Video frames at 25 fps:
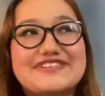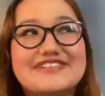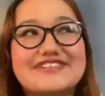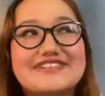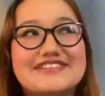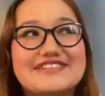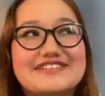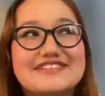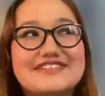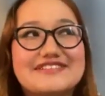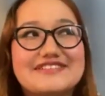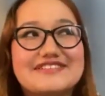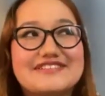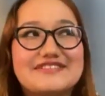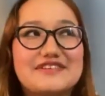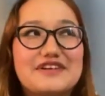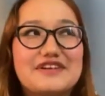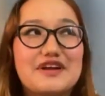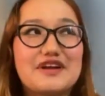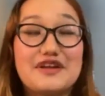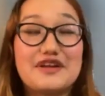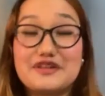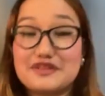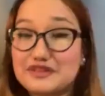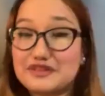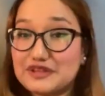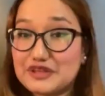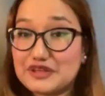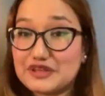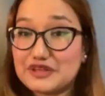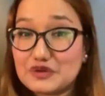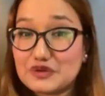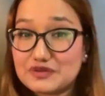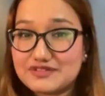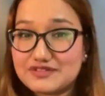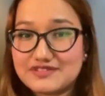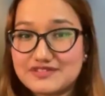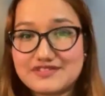uh, the
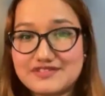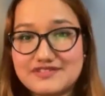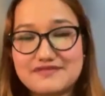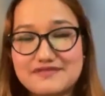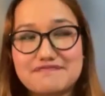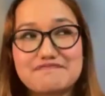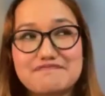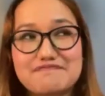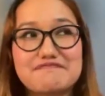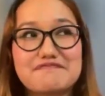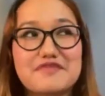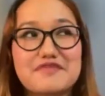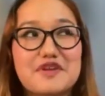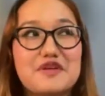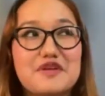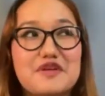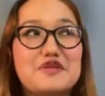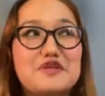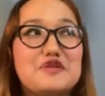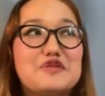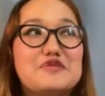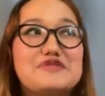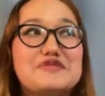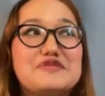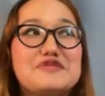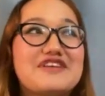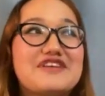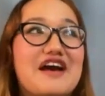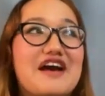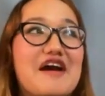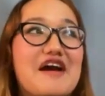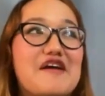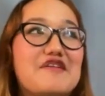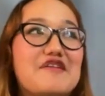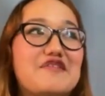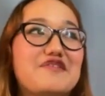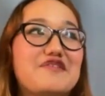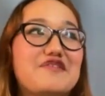youths youths
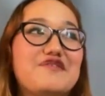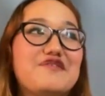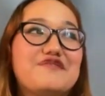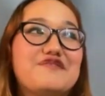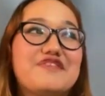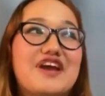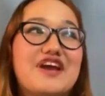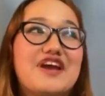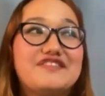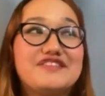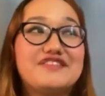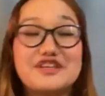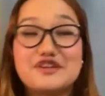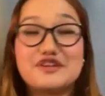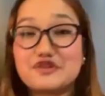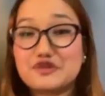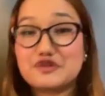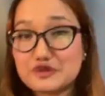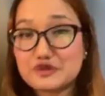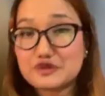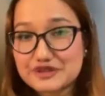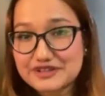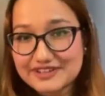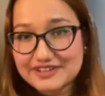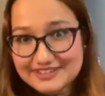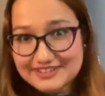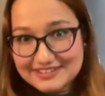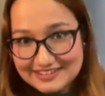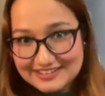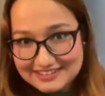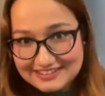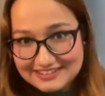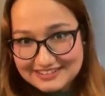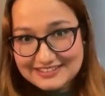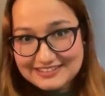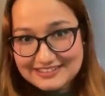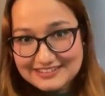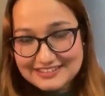are very crucial
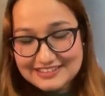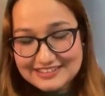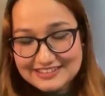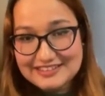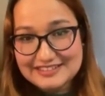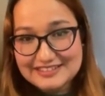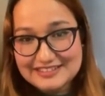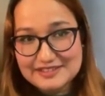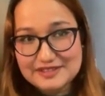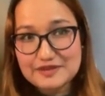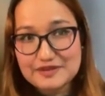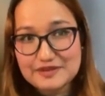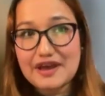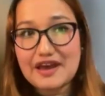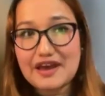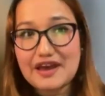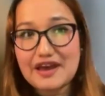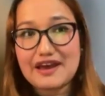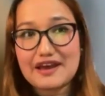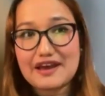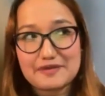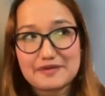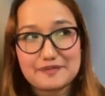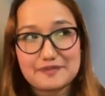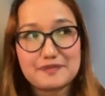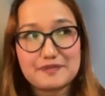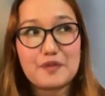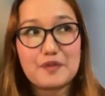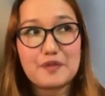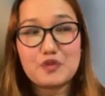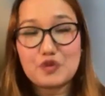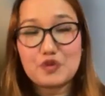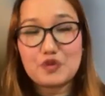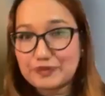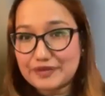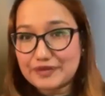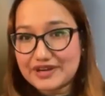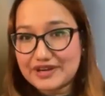in this um,
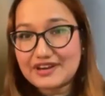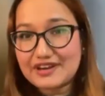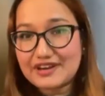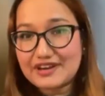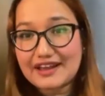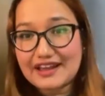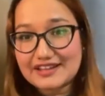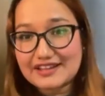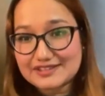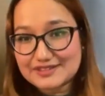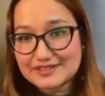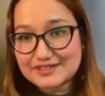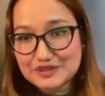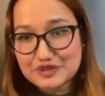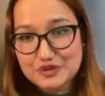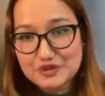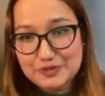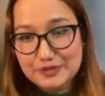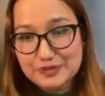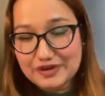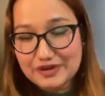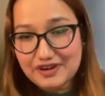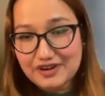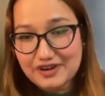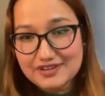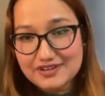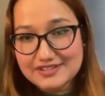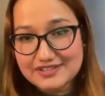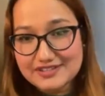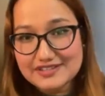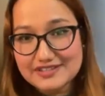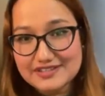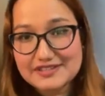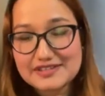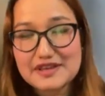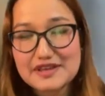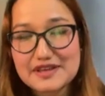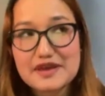movement against the
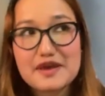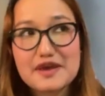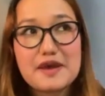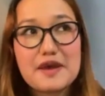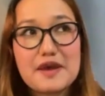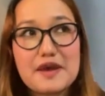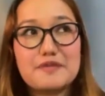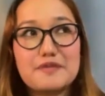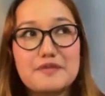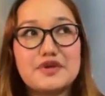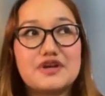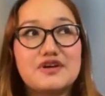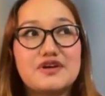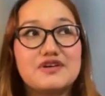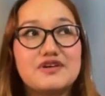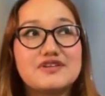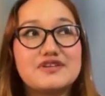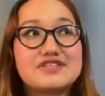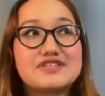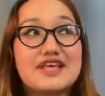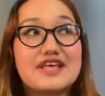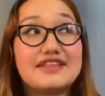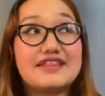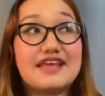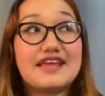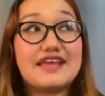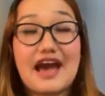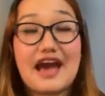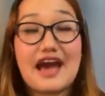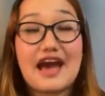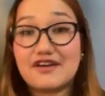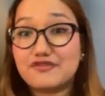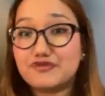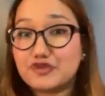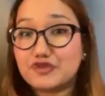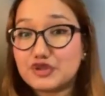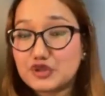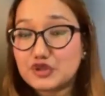tuberculosis because they have
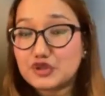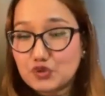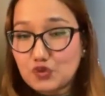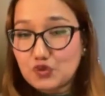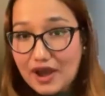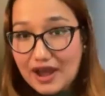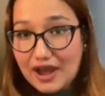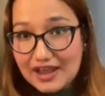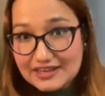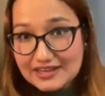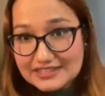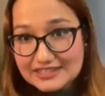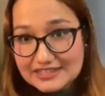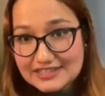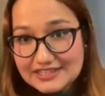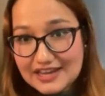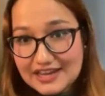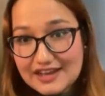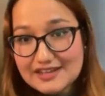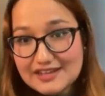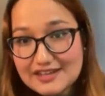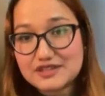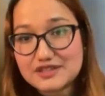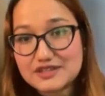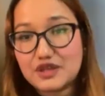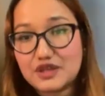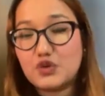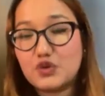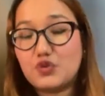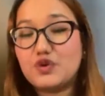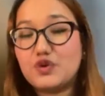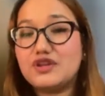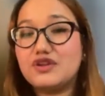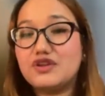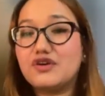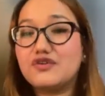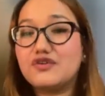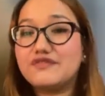the new ideas new
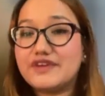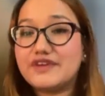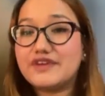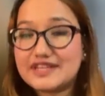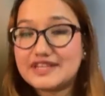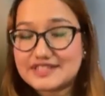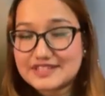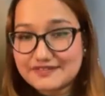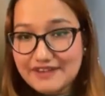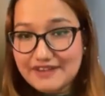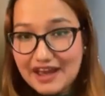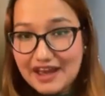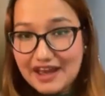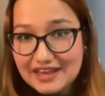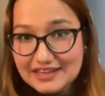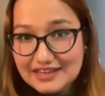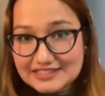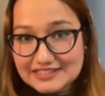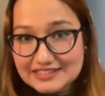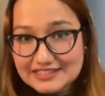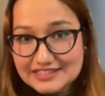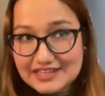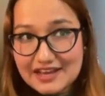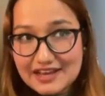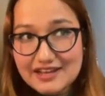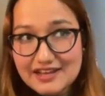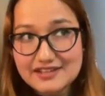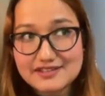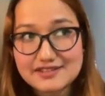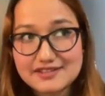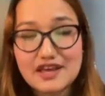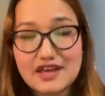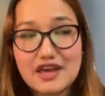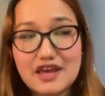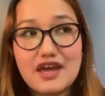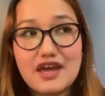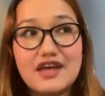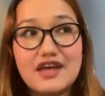innovative ideas
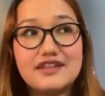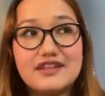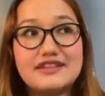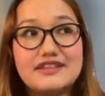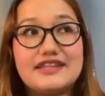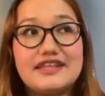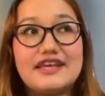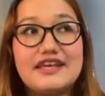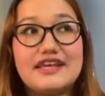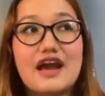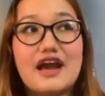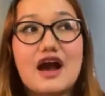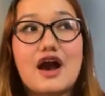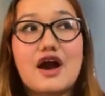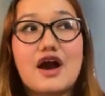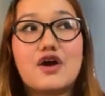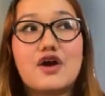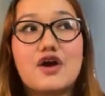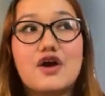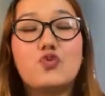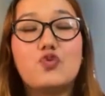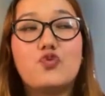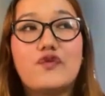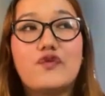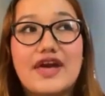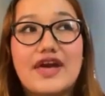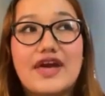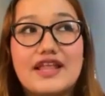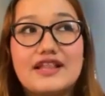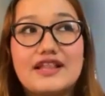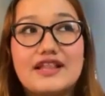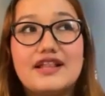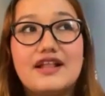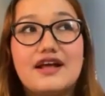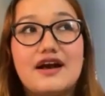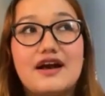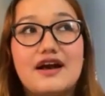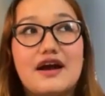they are well
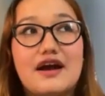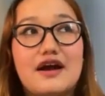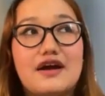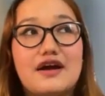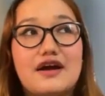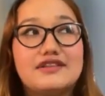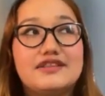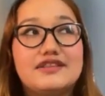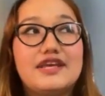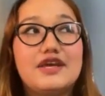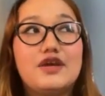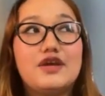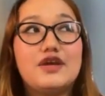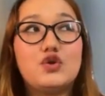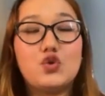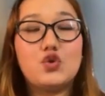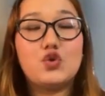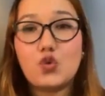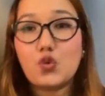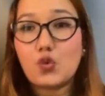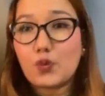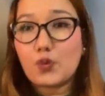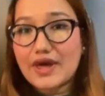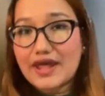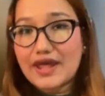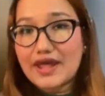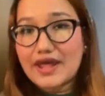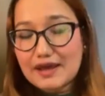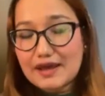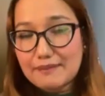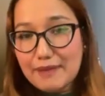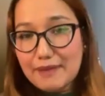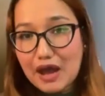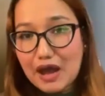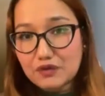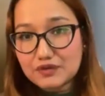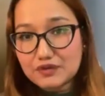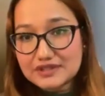uh, they know well
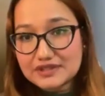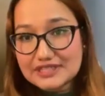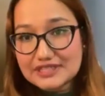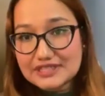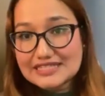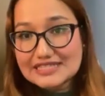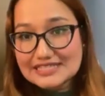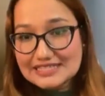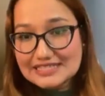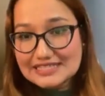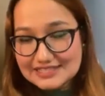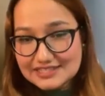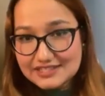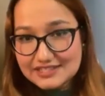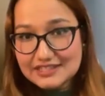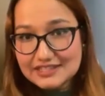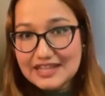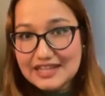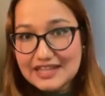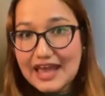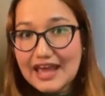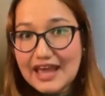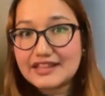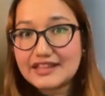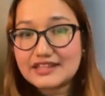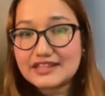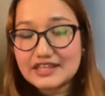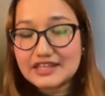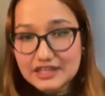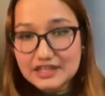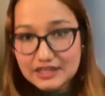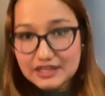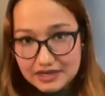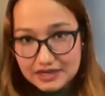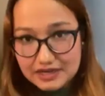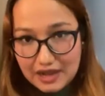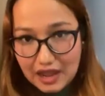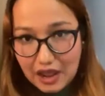about the digital and
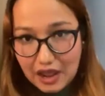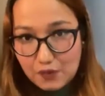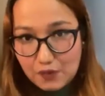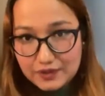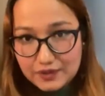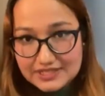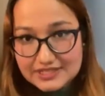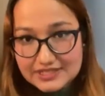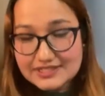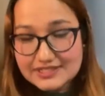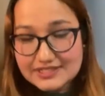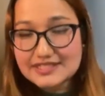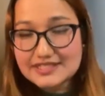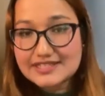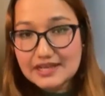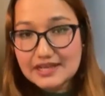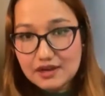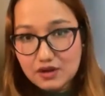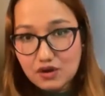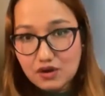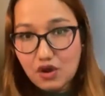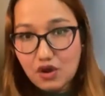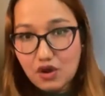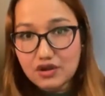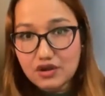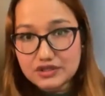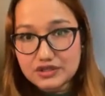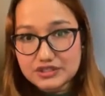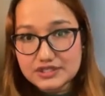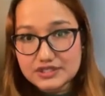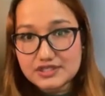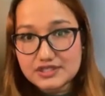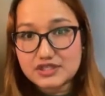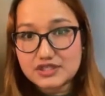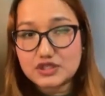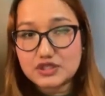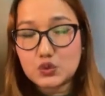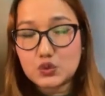the nowadays
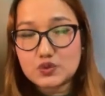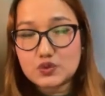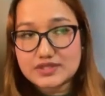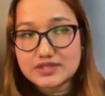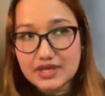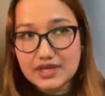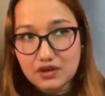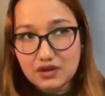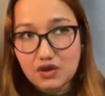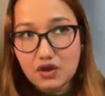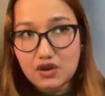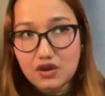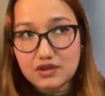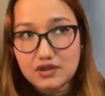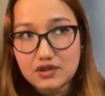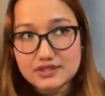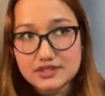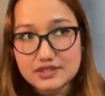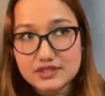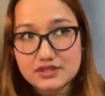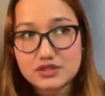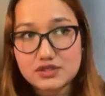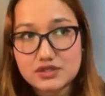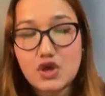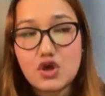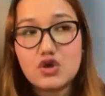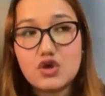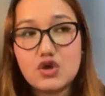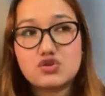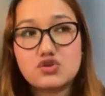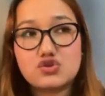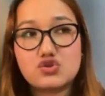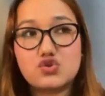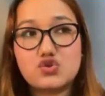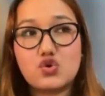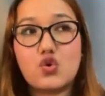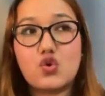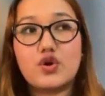technologies new technologies
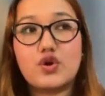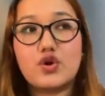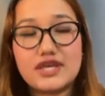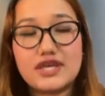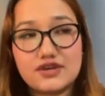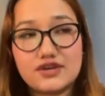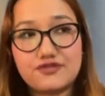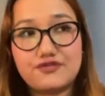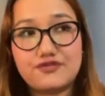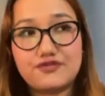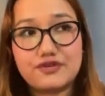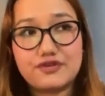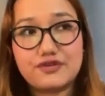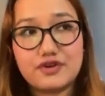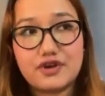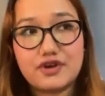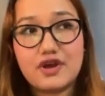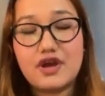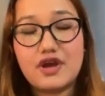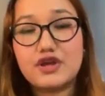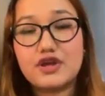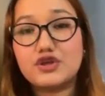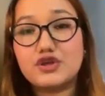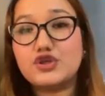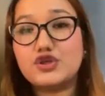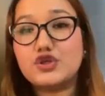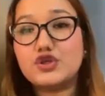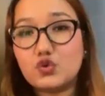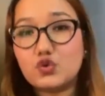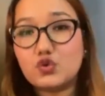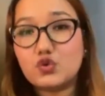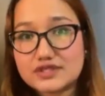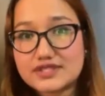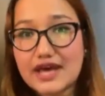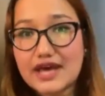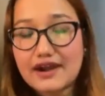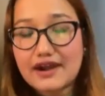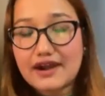so if
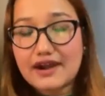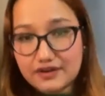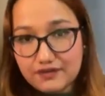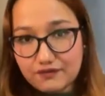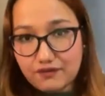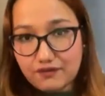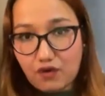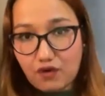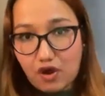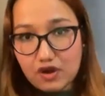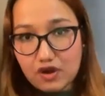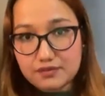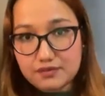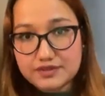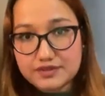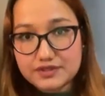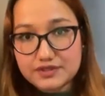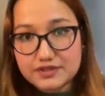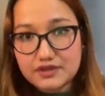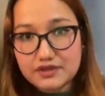youths are involved